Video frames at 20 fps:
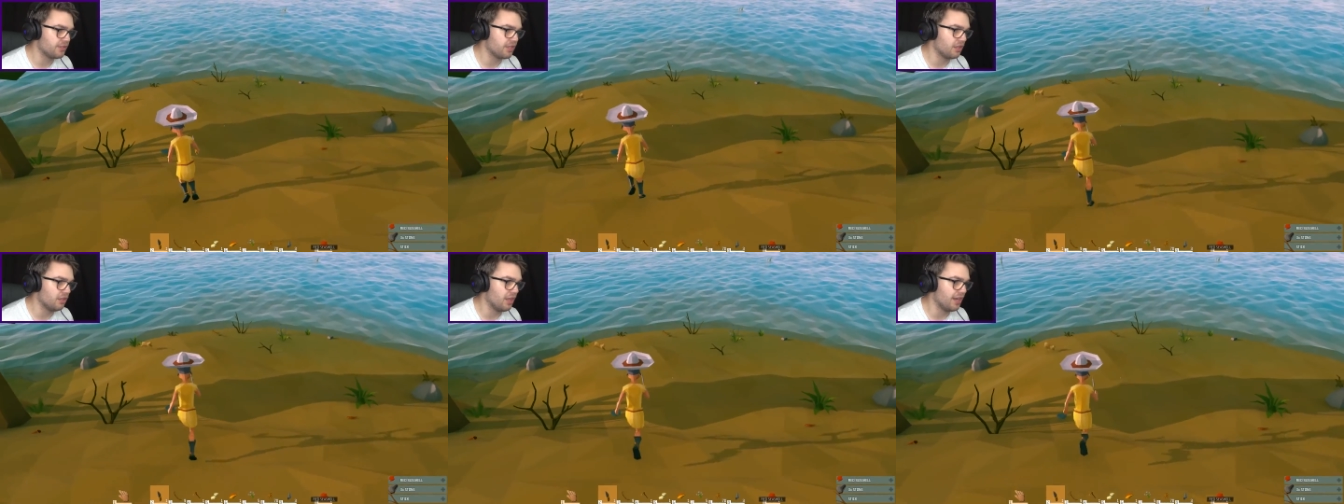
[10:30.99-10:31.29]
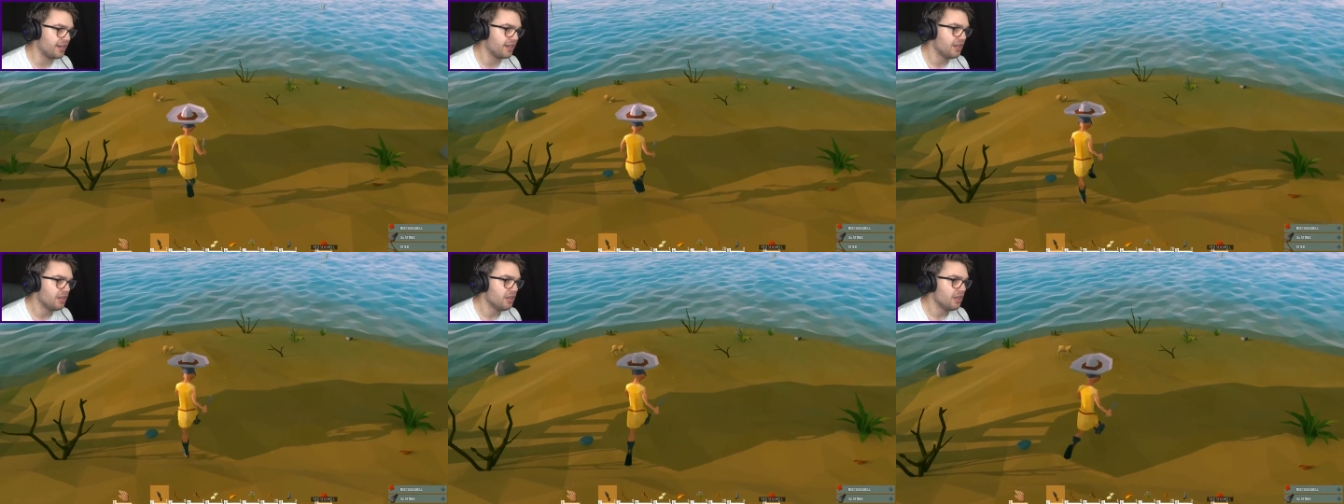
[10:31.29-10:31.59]
So,
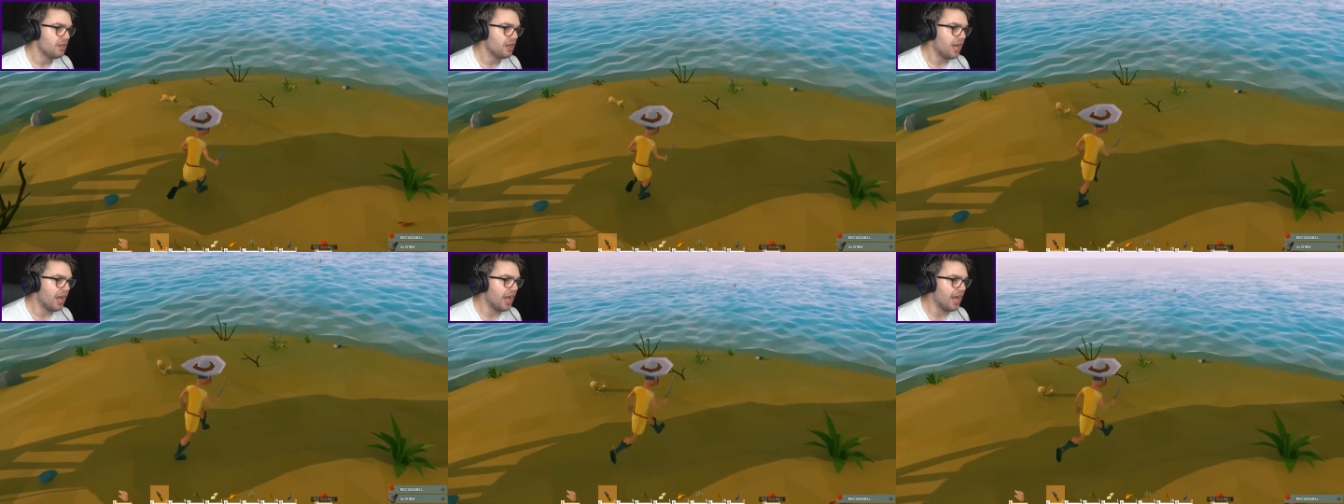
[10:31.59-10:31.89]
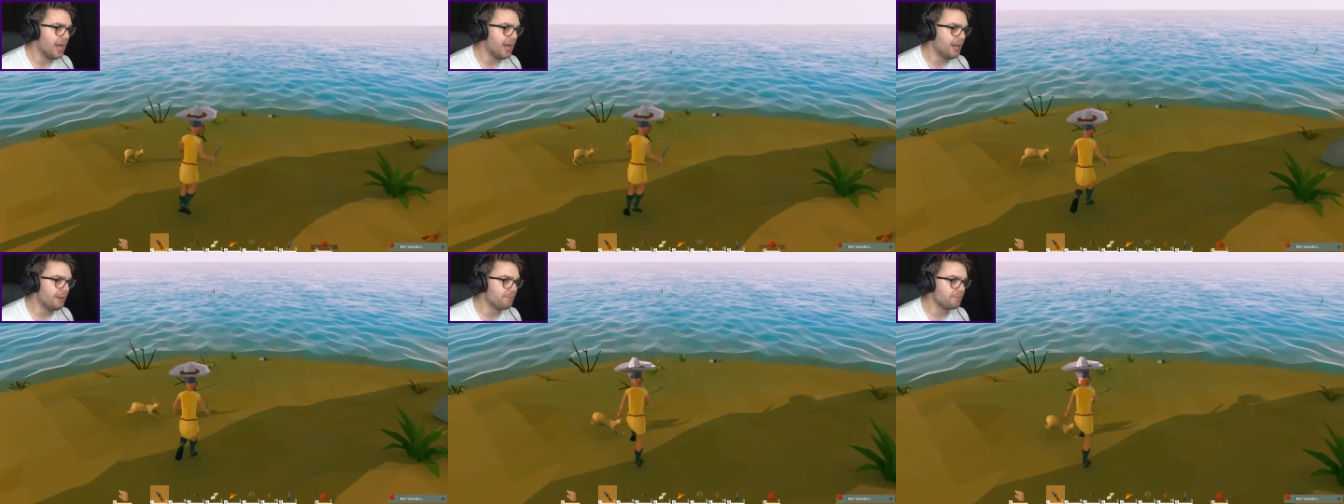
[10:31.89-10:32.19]
like,
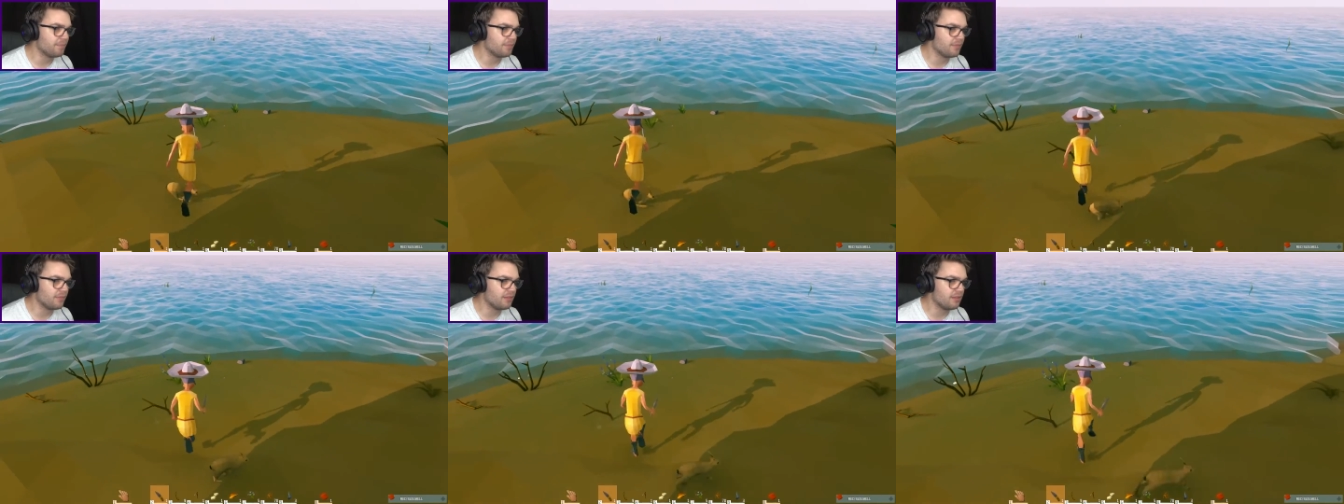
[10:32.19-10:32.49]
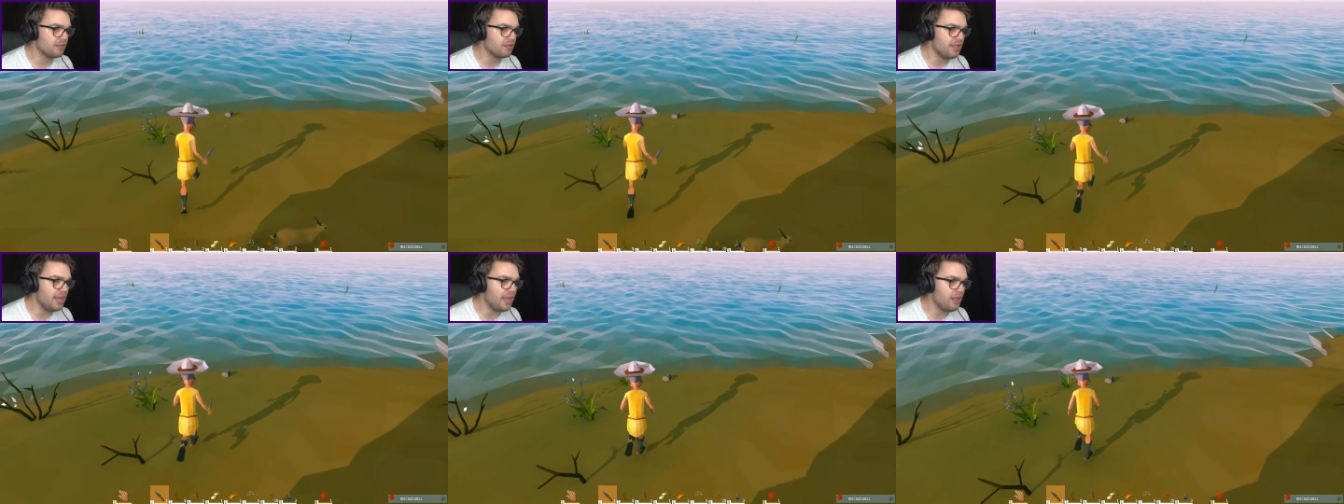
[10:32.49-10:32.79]

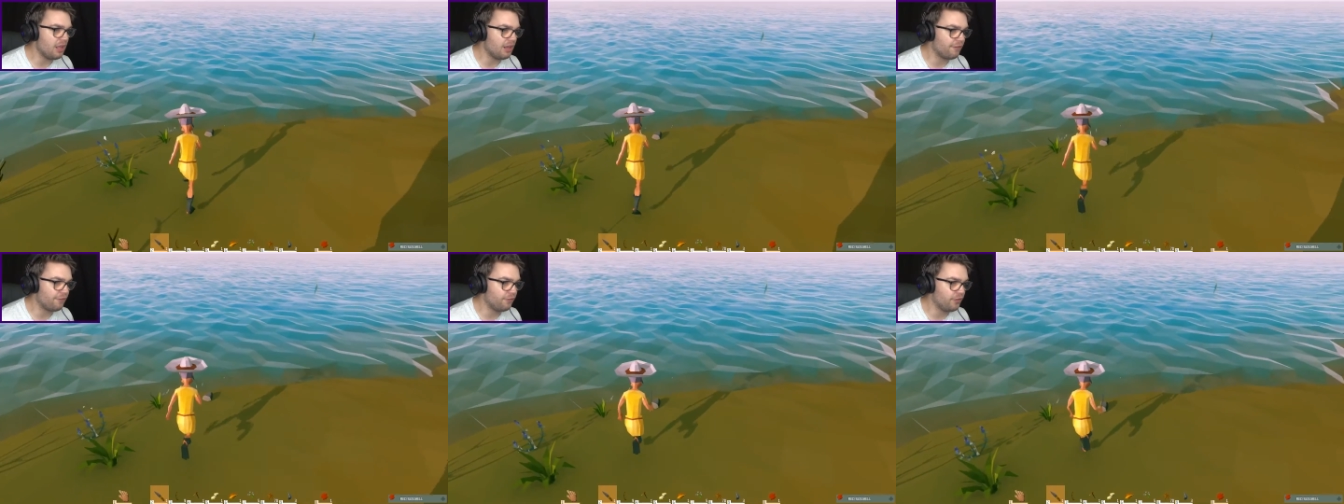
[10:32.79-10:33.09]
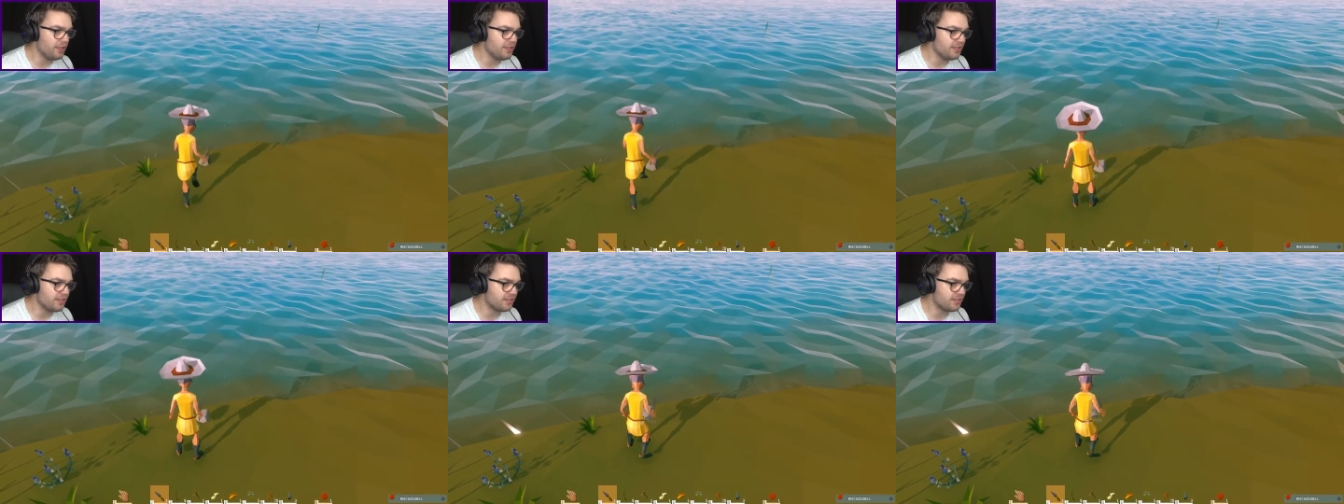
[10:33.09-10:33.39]
yeah, like,
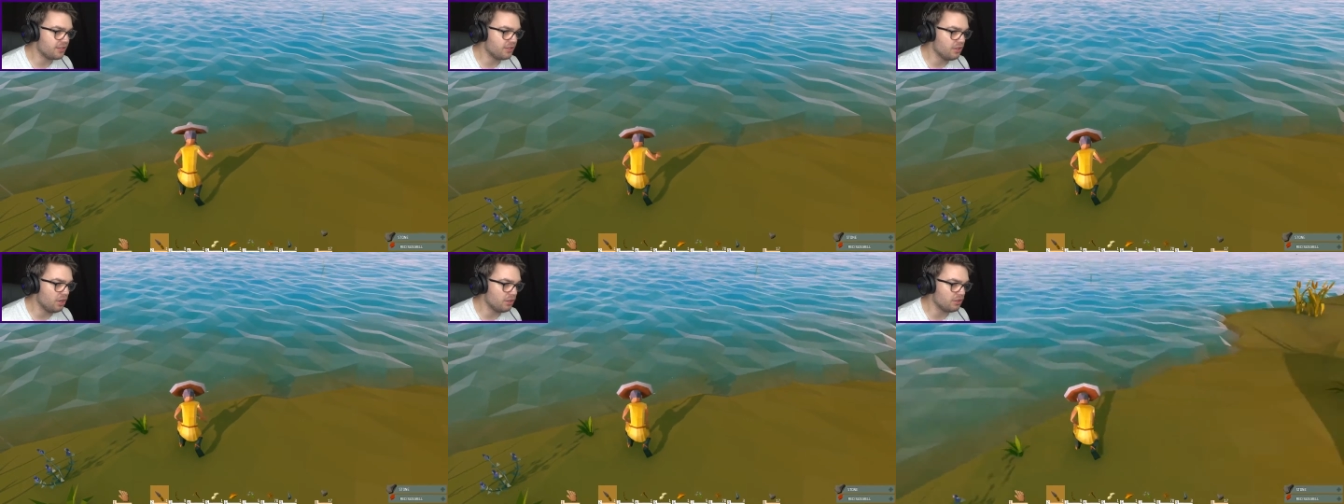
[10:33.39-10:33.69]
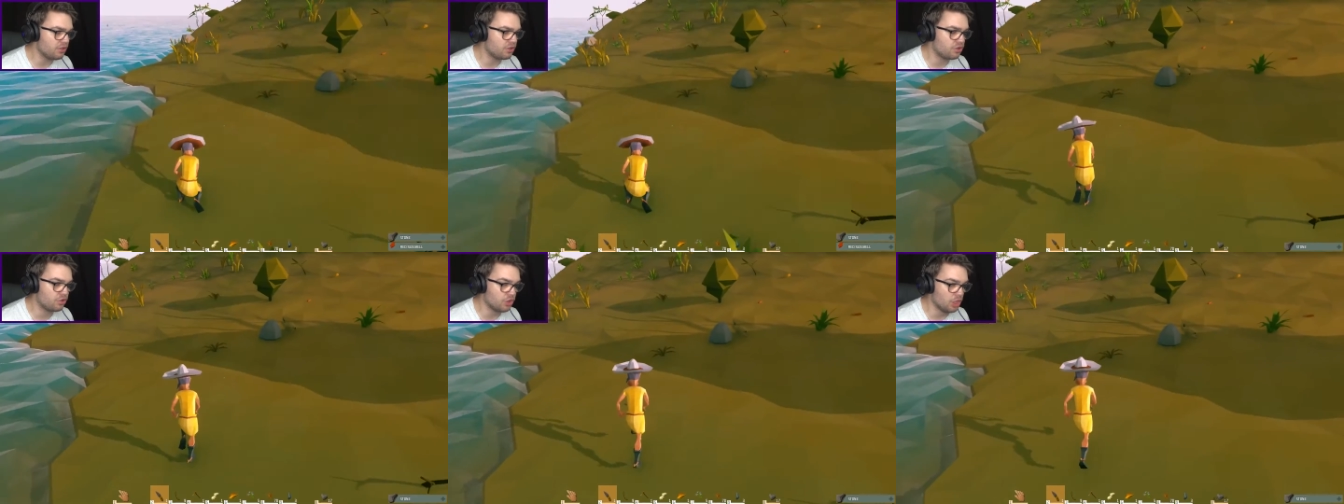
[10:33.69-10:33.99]
flint's
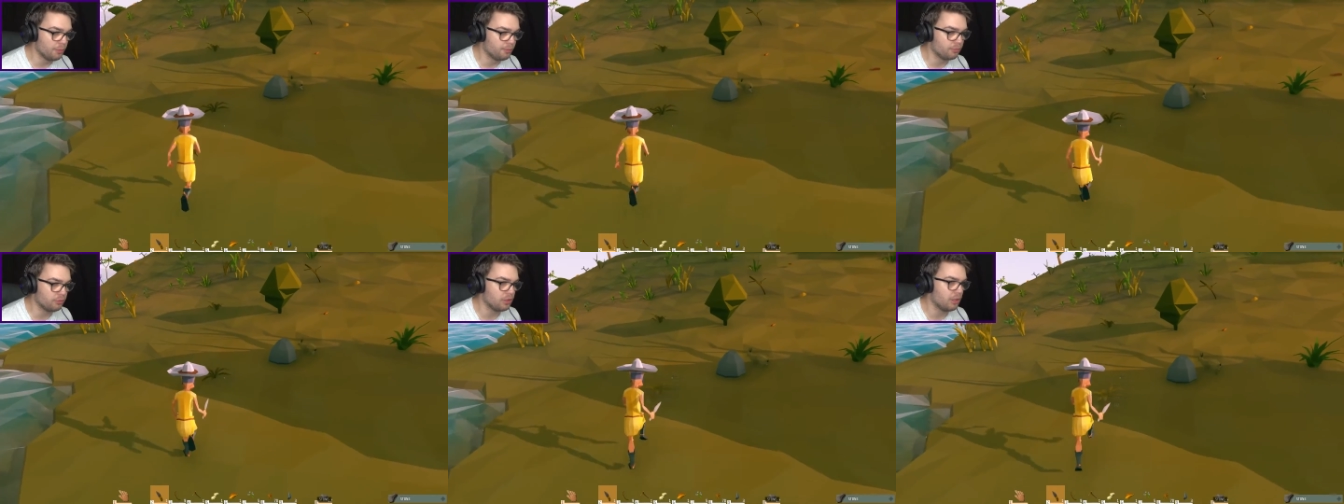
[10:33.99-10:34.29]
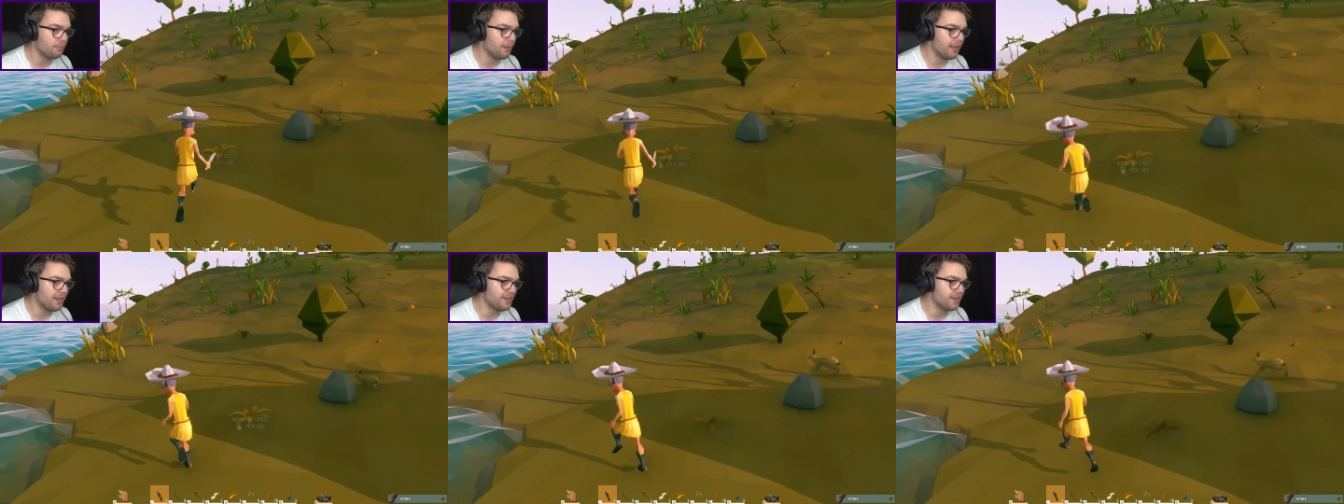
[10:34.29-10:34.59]
not super
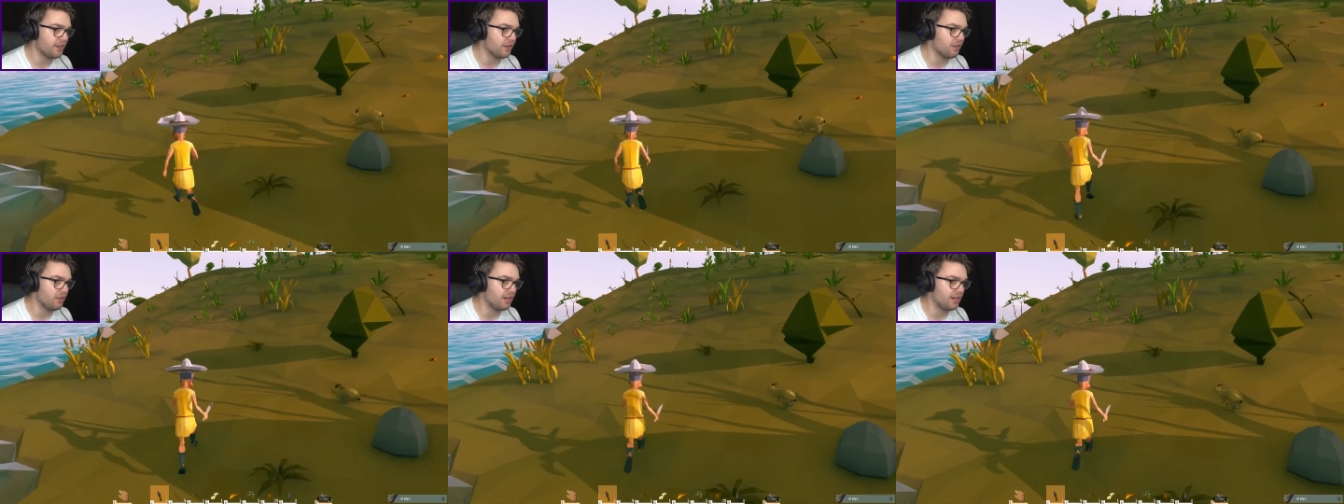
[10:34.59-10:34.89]
abundant.